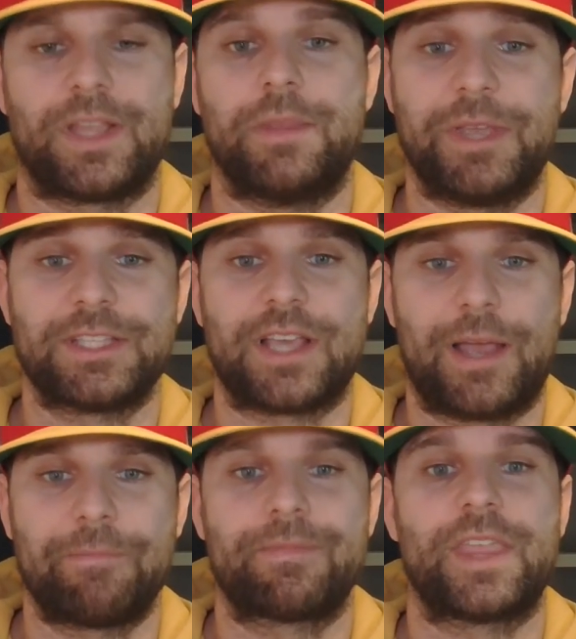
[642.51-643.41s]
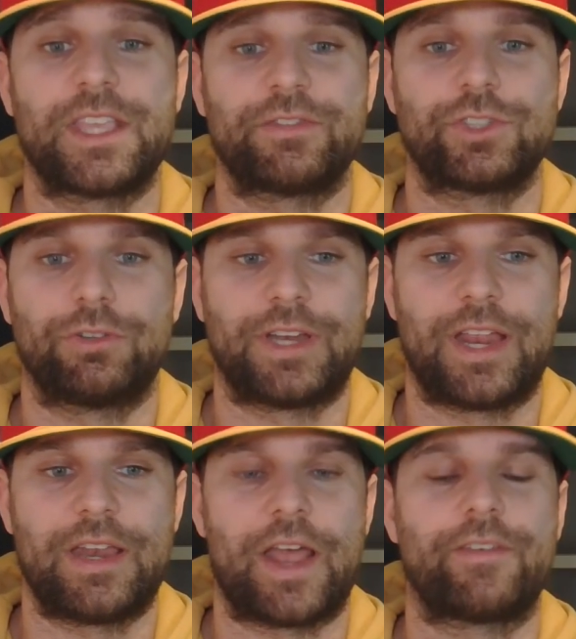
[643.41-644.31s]
In the meantime, thanks for tuning
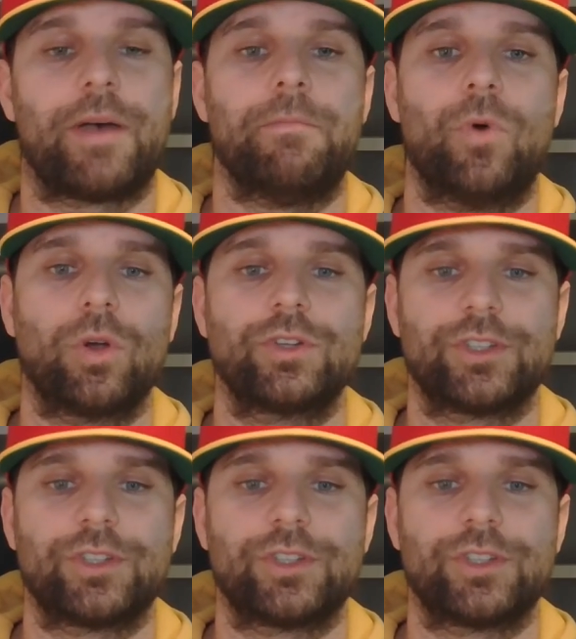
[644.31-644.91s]
in. I've got more